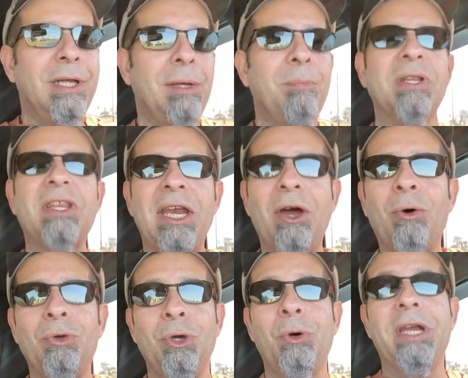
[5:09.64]
but they
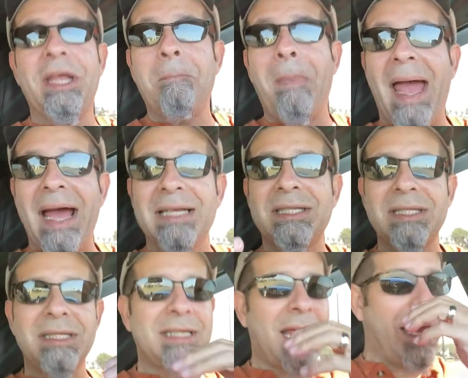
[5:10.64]
don't do it in mass
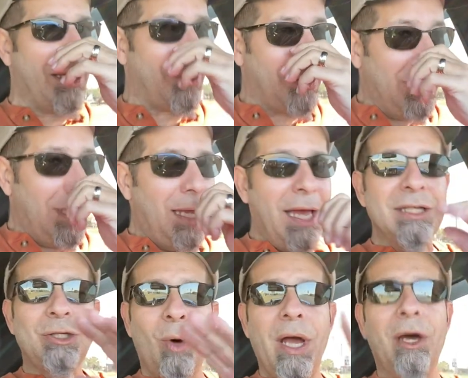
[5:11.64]
scale.
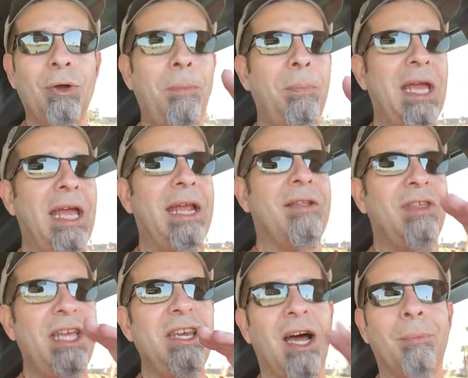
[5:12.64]
And Toyota, being
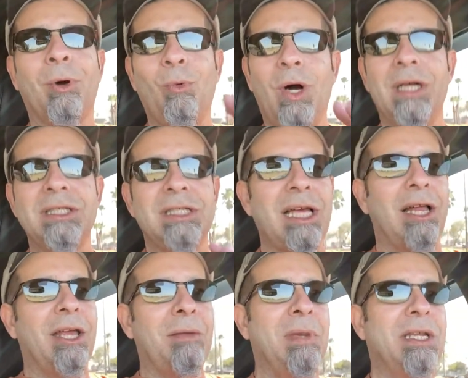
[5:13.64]
the number one
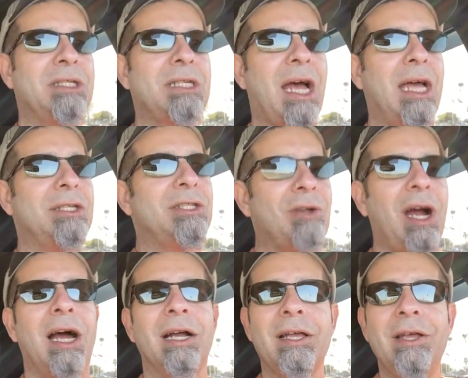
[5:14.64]
selling mid-size
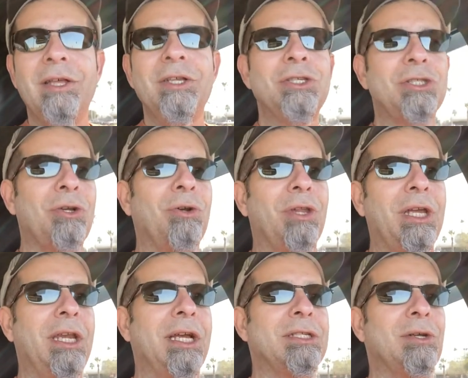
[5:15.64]
truck, certainly
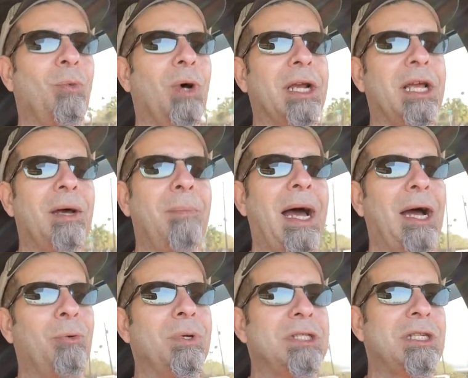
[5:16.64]
doesn't want to come
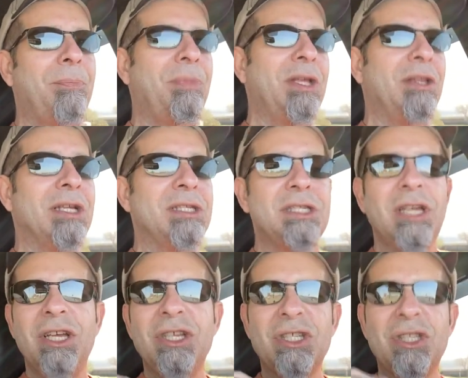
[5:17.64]
out with something that's
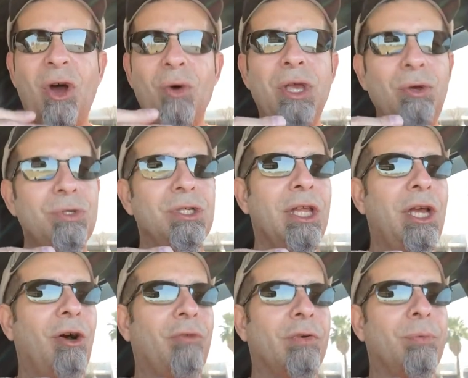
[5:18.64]
so hugely
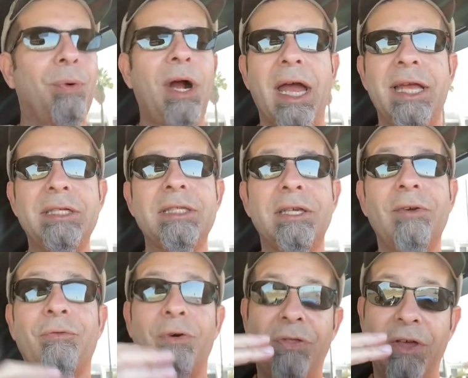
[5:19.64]
overpriced
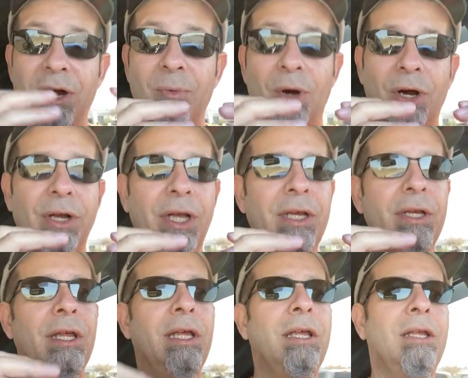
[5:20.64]
for their market
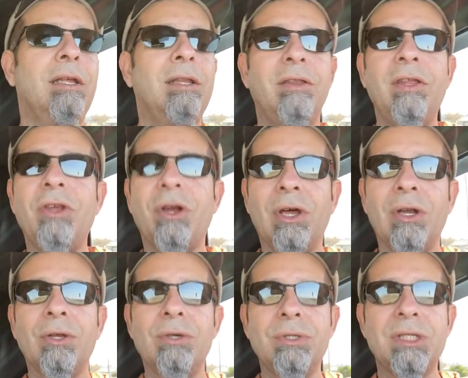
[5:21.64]
that they're going to
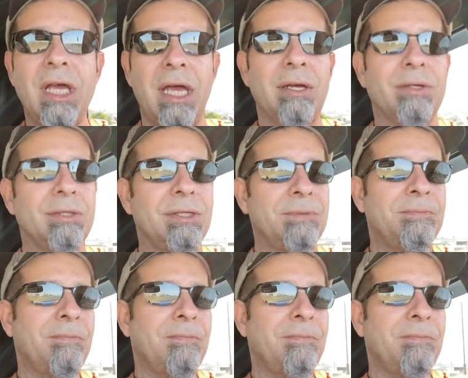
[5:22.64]
lose sales.